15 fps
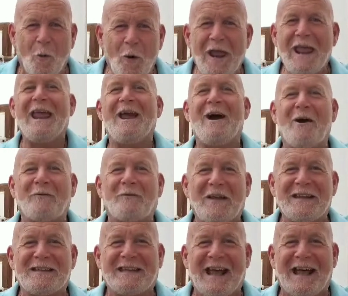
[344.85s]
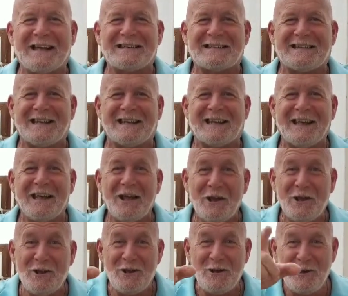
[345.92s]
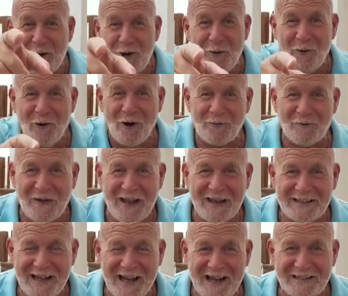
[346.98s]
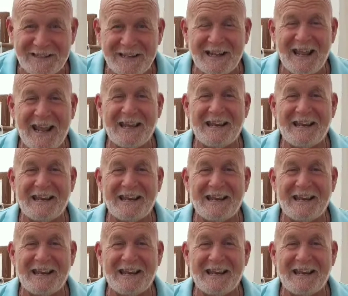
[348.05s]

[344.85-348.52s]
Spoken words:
We are fantastic. You are fantastic.